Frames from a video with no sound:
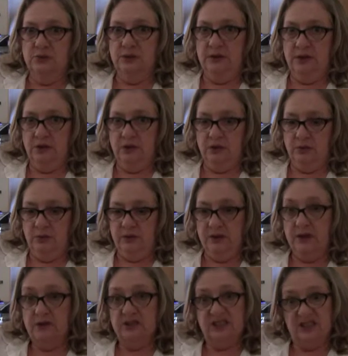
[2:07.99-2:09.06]
when they're
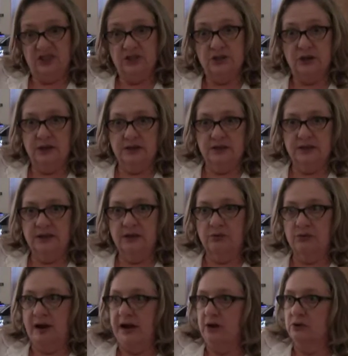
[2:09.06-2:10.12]
digitizing their
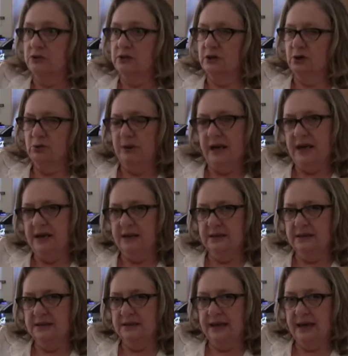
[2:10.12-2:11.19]
records and creating
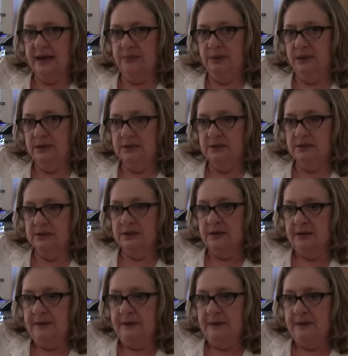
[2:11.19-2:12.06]
these databases,